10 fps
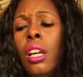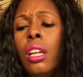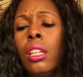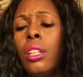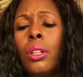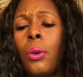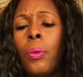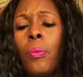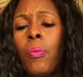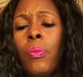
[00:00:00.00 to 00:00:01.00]
you
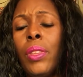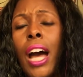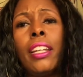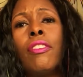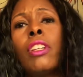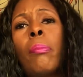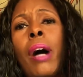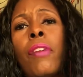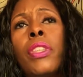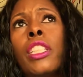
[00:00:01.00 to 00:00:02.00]
know, not even
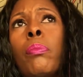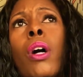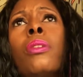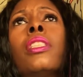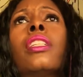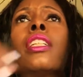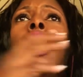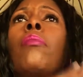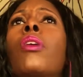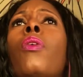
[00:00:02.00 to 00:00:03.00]
about this person,
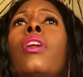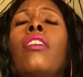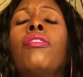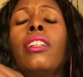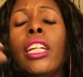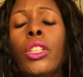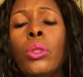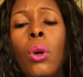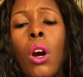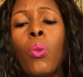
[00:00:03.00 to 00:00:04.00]
Capricorn. I feel like
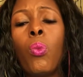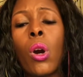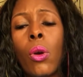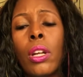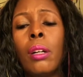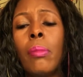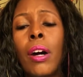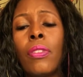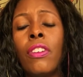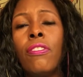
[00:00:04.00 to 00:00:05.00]
you are worried
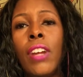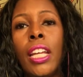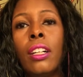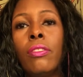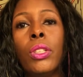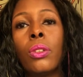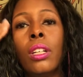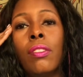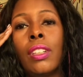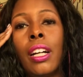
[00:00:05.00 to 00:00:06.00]
about the fate of your
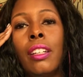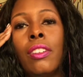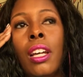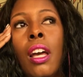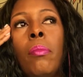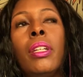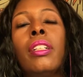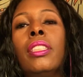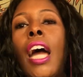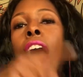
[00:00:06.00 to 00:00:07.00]
love life
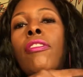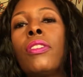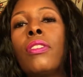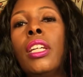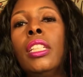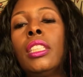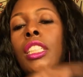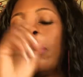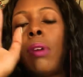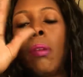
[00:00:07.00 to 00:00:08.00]
because after this, and
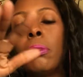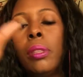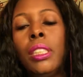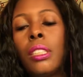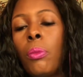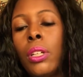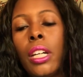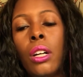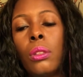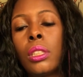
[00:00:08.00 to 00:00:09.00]
it's probably someone
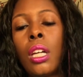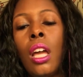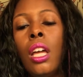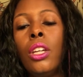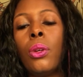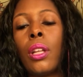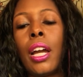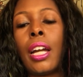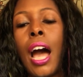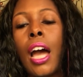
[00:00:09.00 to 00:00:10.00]
else, you're
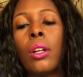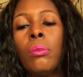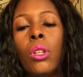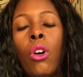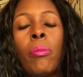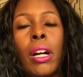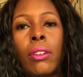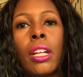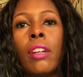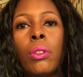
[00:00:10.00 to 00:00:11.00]
like, I don't know, am I going
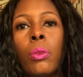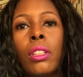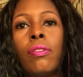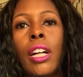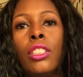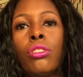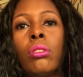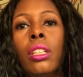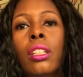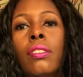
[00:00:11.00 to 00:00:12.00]
to ever really find true
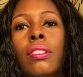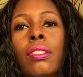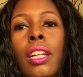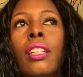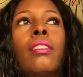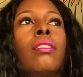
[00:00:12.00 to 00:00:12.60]
love? Like,